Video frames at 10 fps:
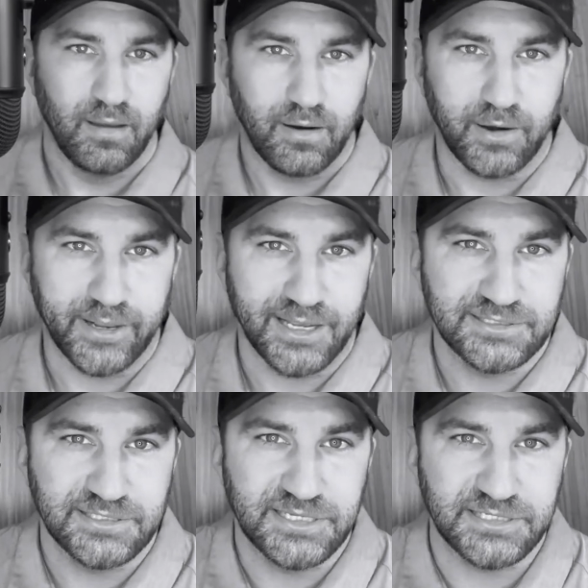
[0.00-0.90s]
All right,
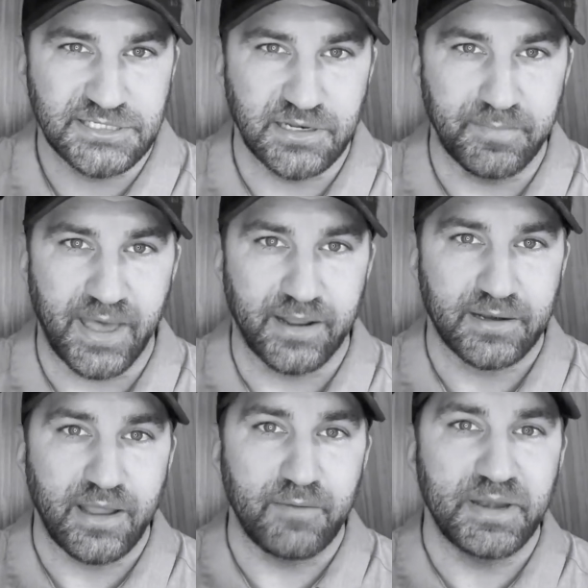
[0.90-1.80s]
guys, let's get
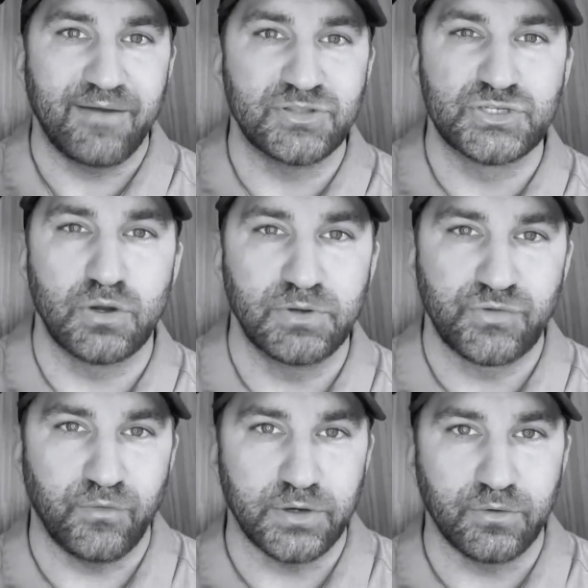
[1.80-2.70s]
cinematic. Now, I've been having so much fun